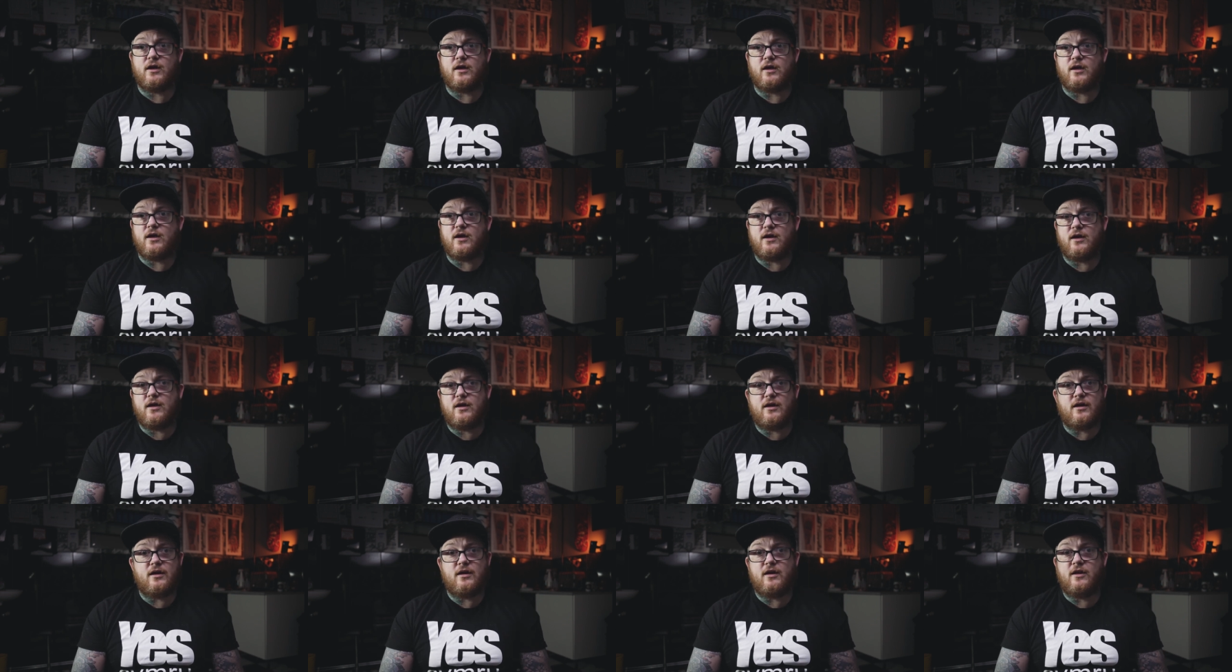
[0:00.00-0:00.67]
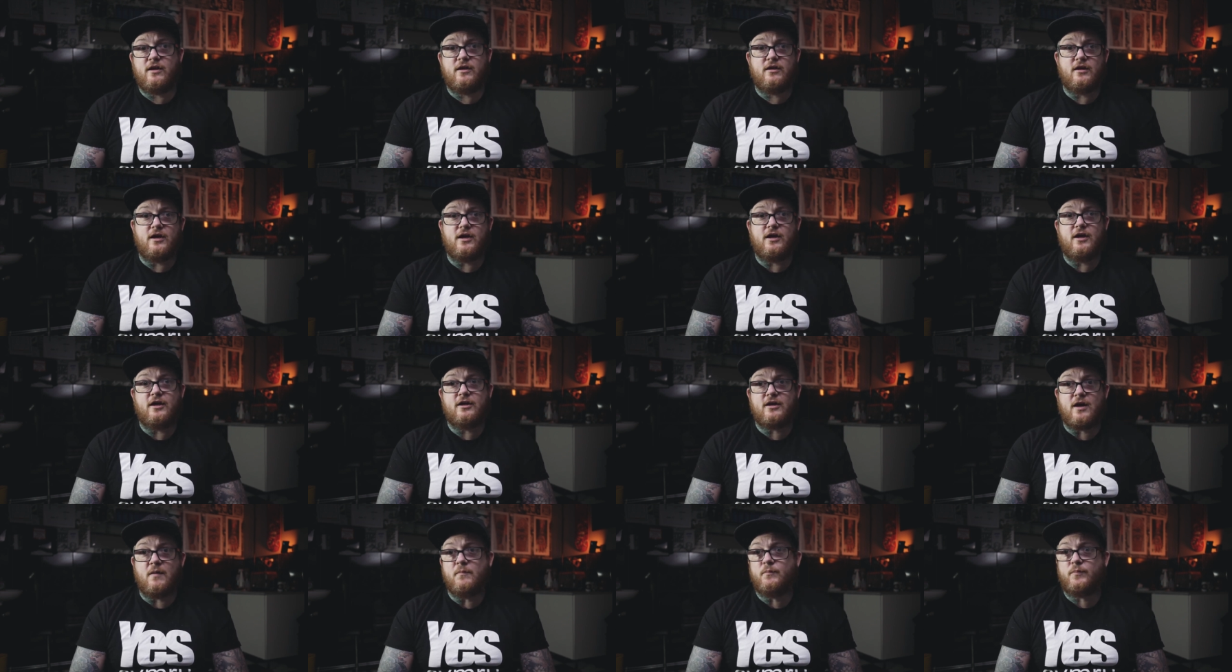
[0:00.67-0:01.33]

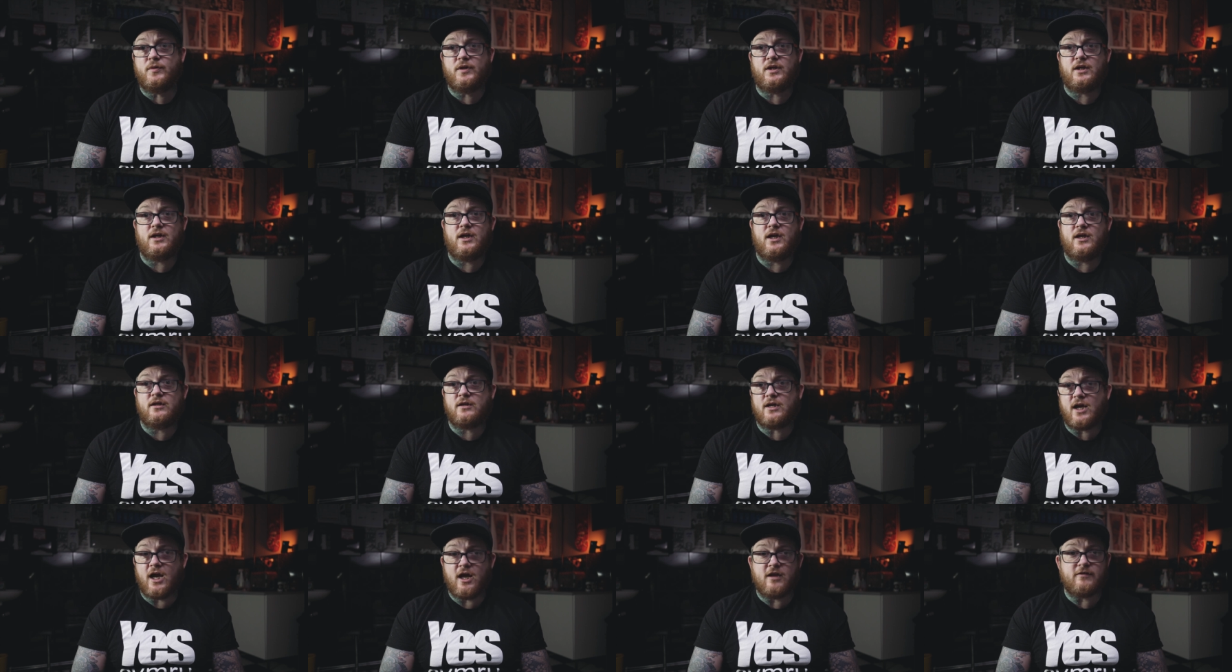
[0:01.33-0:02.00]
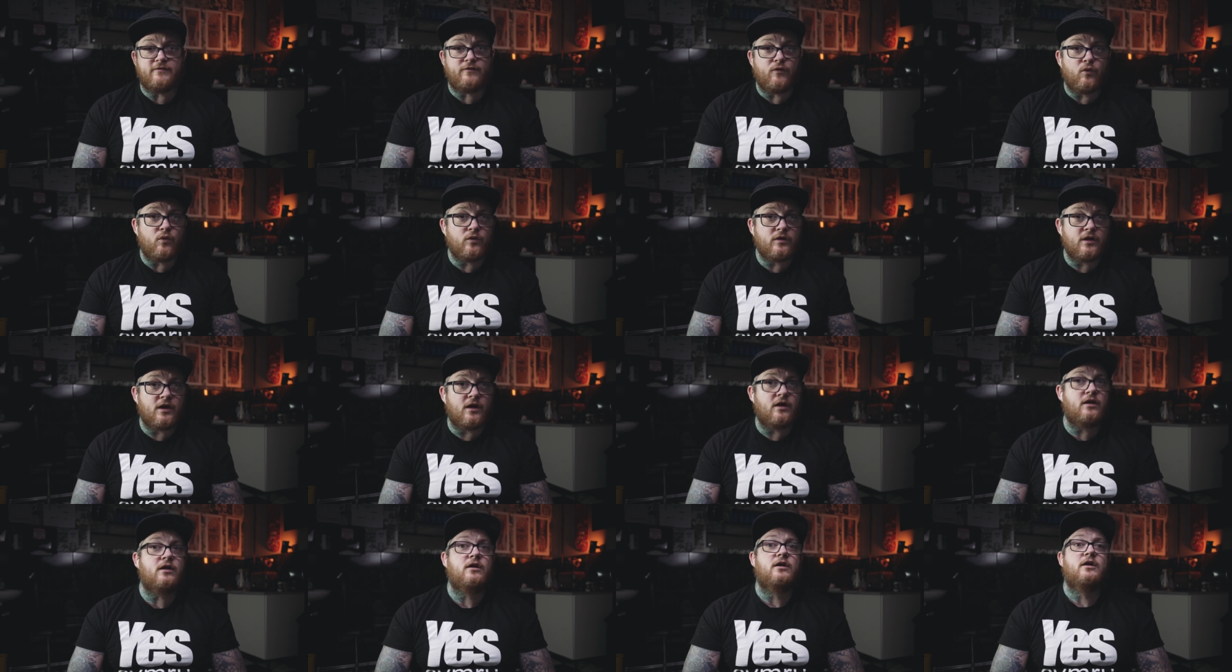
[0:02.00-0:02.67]
a company in
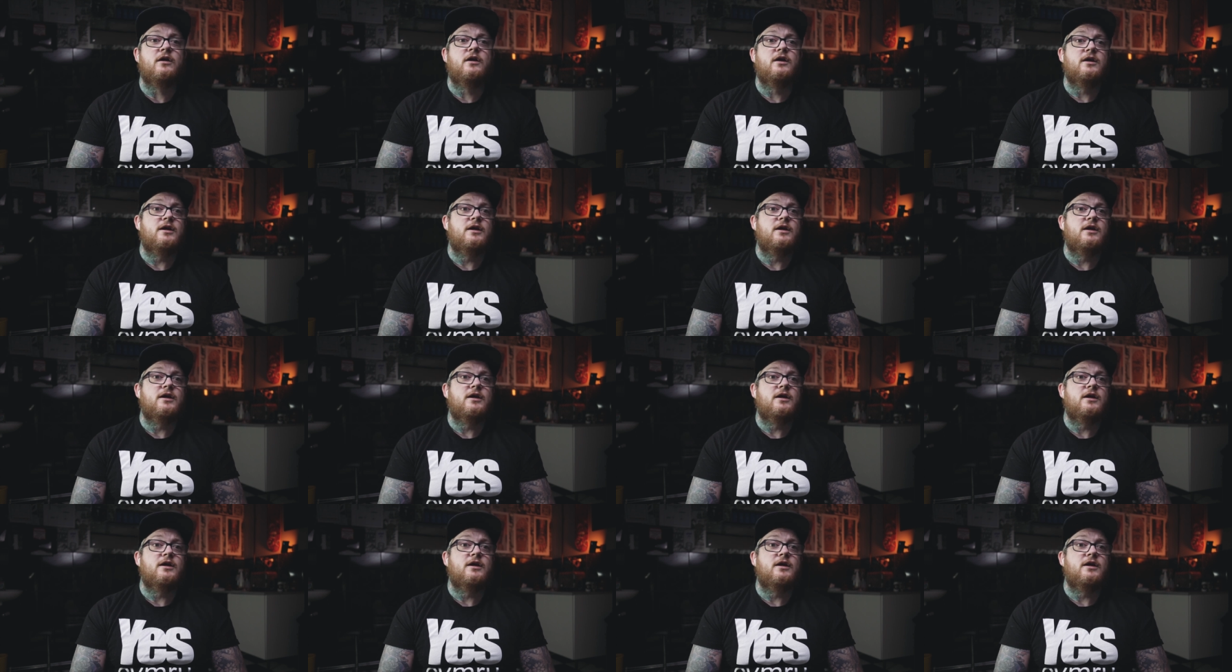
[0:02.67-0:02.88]
California,